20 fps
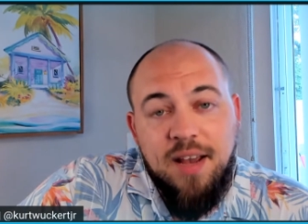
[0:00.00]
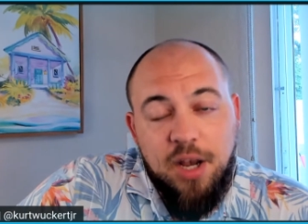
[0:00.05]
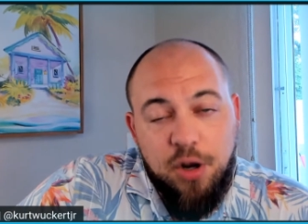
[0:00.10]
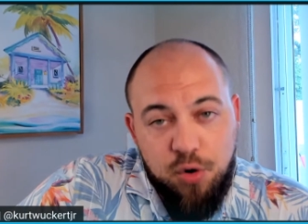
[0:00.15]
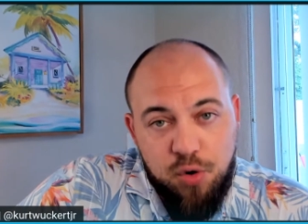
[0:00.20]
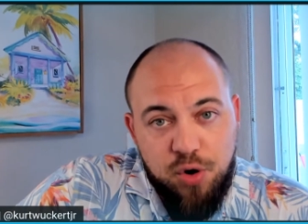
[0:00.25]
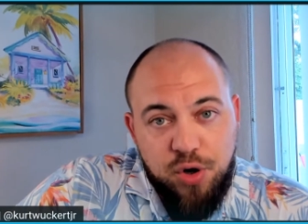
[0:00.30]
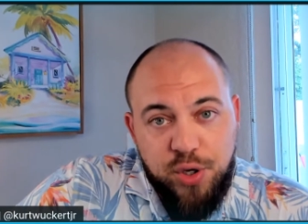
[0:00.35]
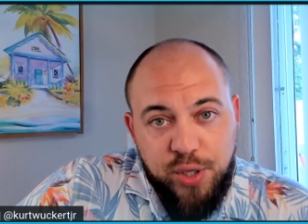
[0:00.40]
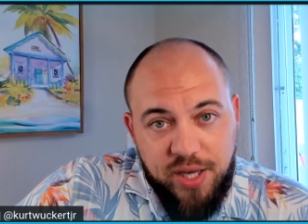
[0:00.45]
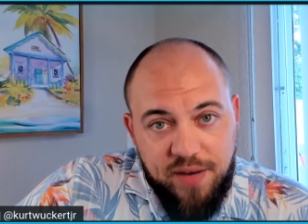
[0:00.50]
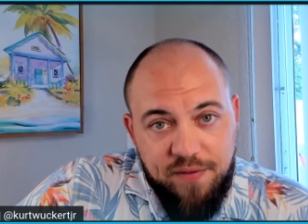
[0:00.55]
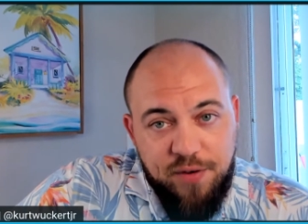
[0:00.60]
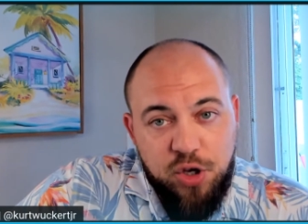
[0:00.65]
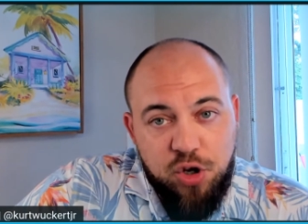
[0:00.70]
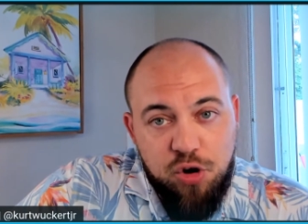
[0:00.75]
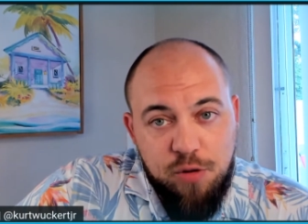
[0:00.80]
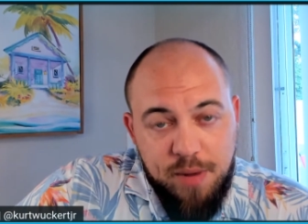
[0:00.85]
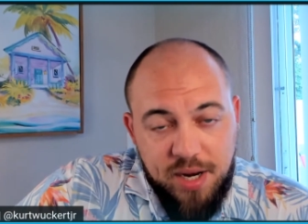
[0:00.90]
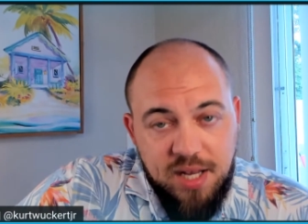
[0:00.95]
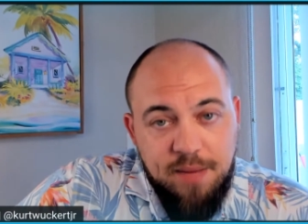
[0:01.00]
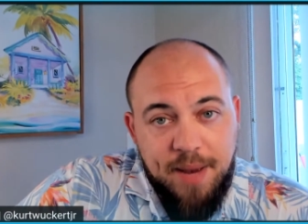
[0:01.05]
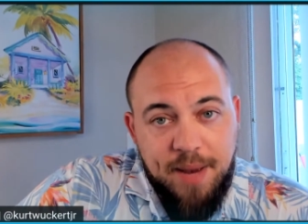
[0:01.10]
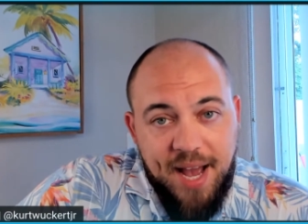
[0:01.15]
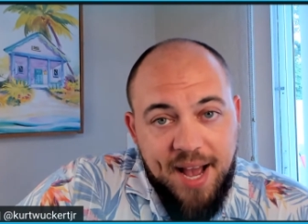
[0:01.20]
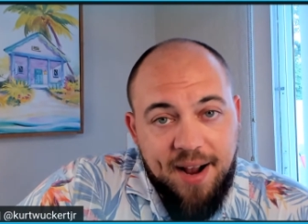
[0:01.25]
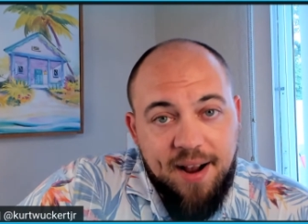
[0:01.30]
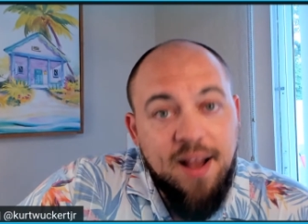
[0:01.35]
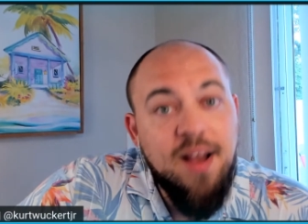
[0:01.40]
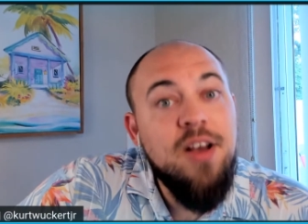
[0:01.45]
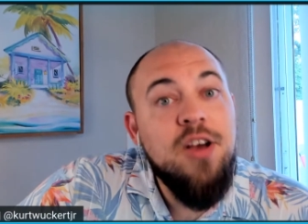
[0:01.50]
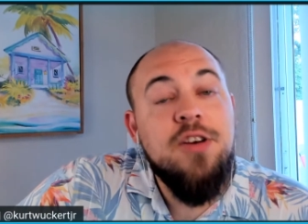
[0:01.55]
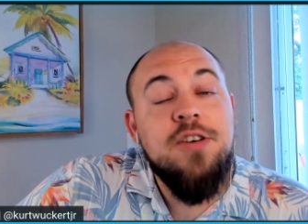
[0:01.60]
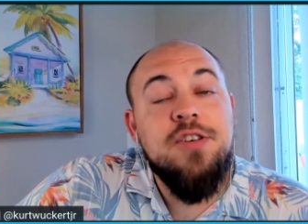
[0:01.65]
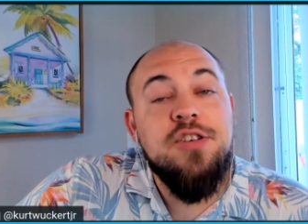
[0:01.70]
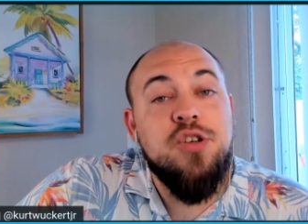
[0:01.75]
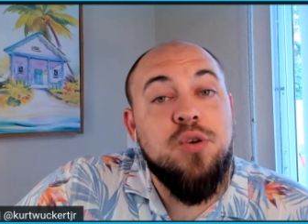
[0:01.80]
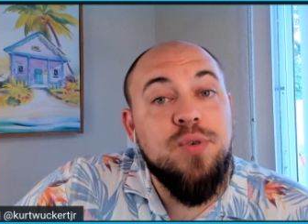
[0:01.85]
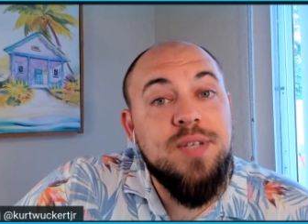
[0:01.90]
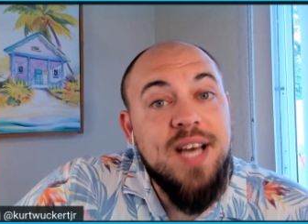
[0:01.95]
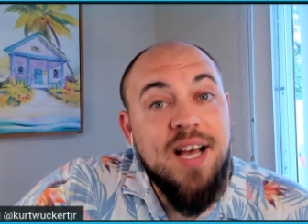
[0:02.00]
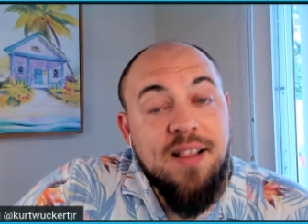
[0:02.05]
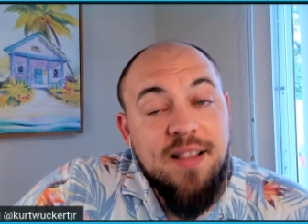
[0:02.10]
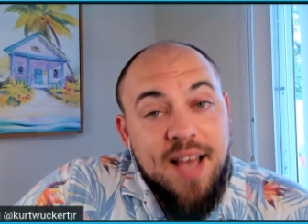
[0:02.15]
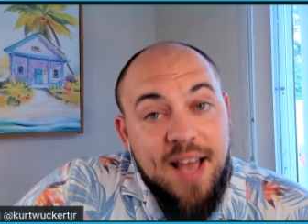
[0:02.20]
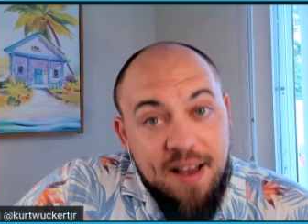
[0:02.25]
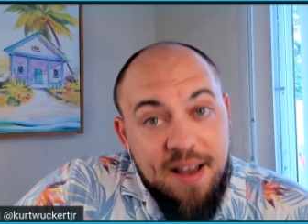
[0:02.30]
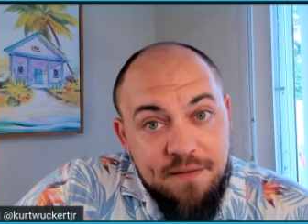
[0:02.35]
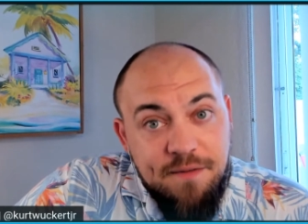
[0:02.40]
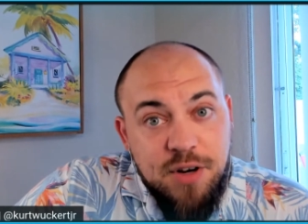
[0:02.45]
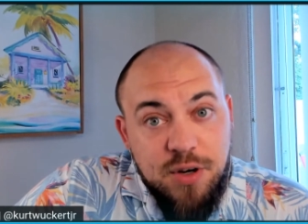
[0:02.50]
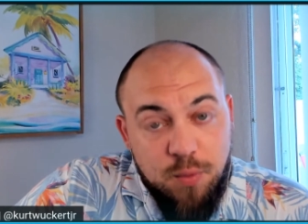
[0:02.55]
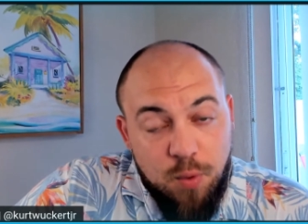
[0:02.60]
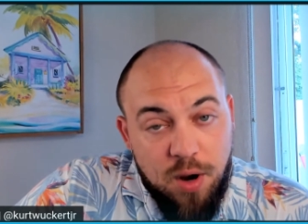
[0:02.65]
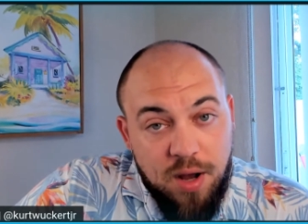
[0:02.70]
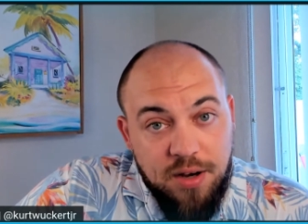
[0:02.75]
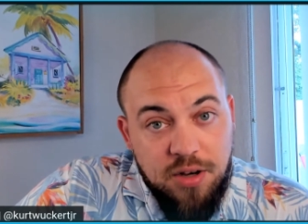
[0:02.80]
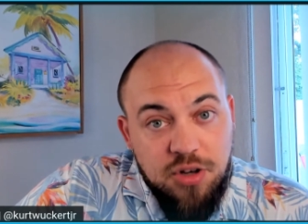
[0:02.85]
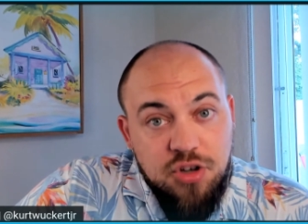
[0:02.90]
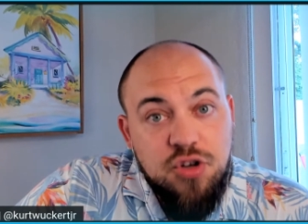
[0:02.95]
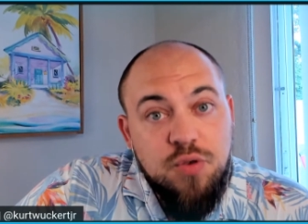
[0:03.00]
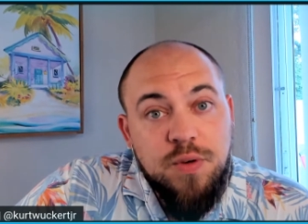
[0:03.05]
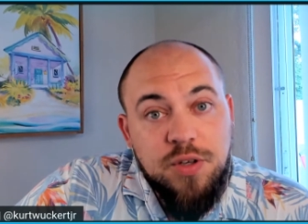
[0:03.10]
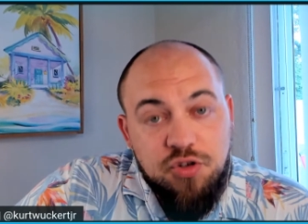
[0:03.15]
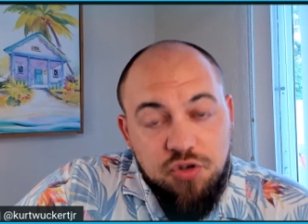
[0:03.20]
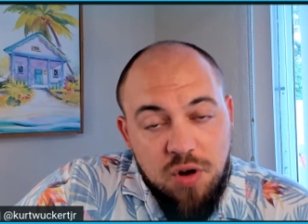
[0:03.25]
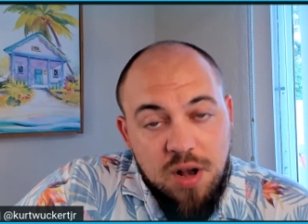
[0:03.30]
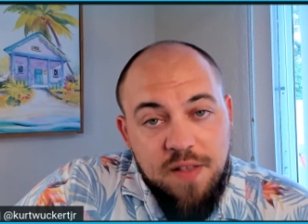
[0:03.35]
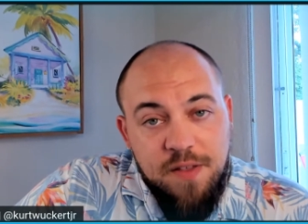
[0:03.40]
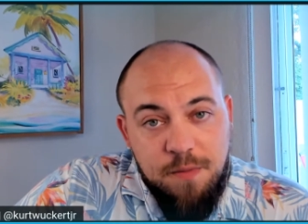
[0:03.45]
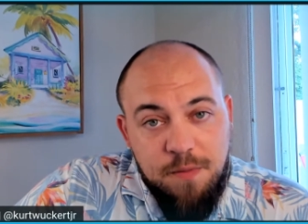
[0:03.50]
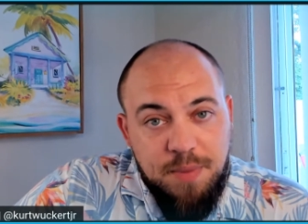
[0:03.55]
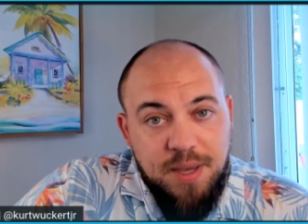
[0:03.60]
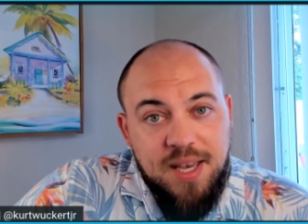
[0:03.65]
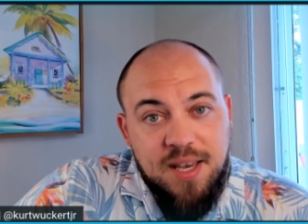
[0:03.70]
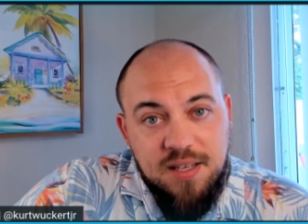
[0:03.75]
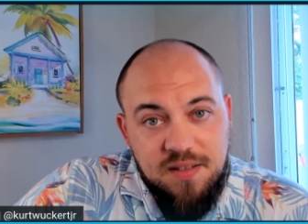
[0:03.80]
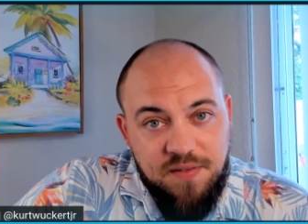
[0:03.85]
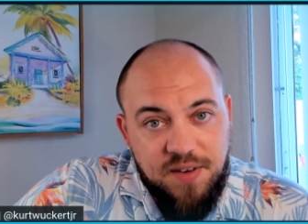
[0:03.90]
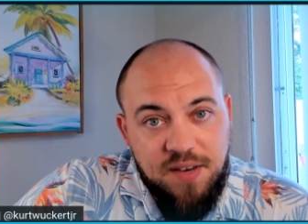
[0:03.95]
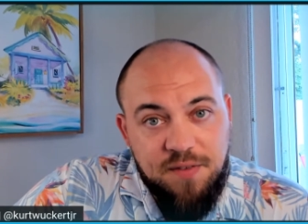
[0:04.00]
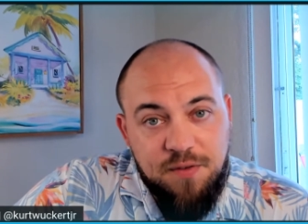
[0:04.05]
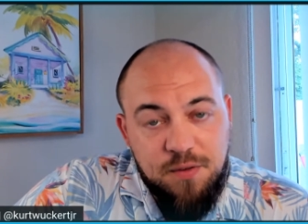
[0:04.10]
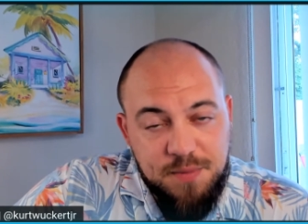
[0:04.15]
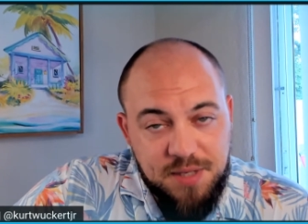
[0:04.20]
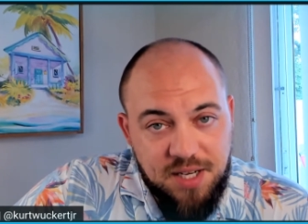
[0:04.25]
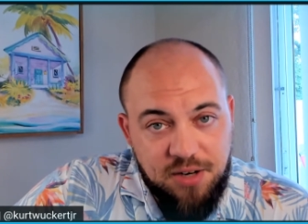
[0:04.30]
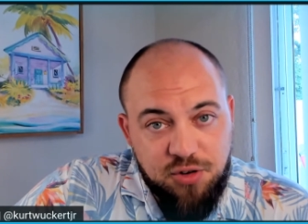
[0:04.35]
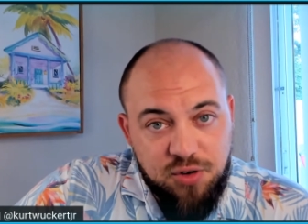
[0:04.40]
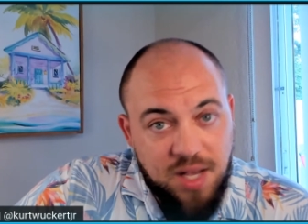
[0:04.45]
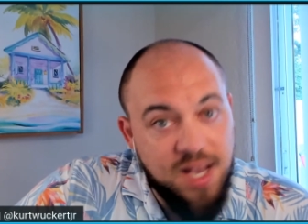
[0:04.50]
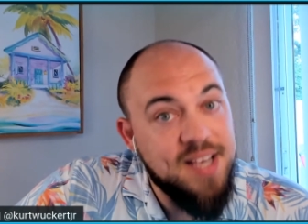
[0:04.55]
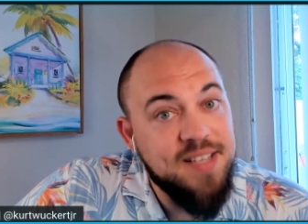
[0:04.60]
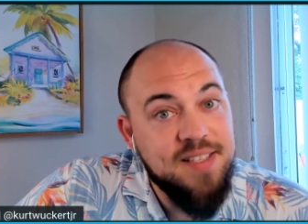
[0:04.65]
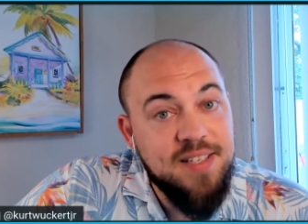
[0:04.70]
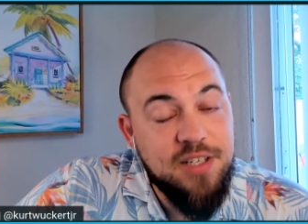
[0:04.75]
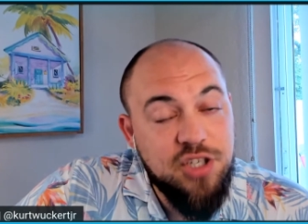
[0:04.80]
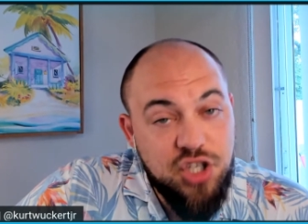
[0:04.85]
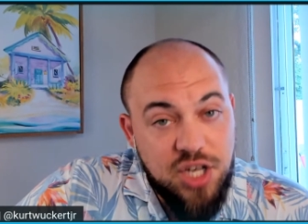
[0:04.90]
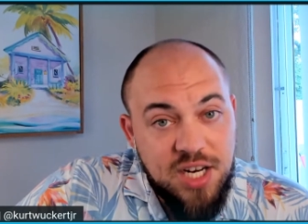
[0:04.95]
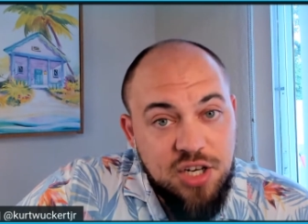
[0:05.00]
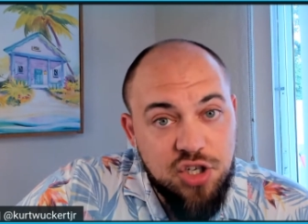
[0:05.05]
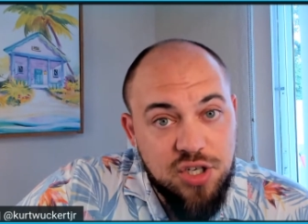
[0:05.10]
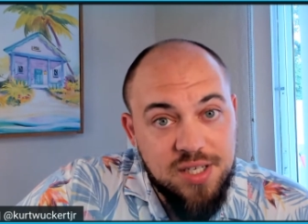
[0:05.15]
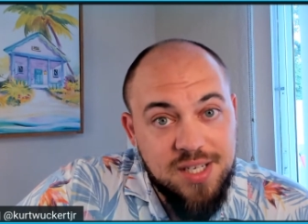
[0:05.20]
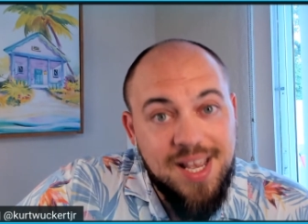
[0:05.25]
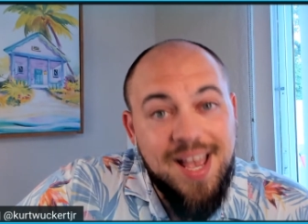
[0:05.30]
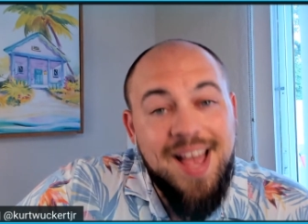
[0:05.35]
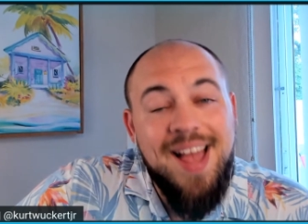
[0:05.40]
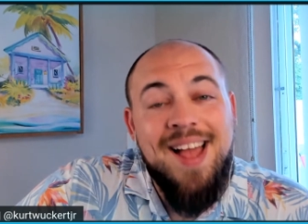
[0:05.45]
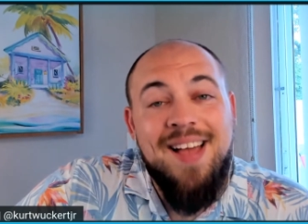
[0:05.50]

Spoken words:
in order to give you your money back. So tell everyone to withdraw their BSV from centralized exchanges.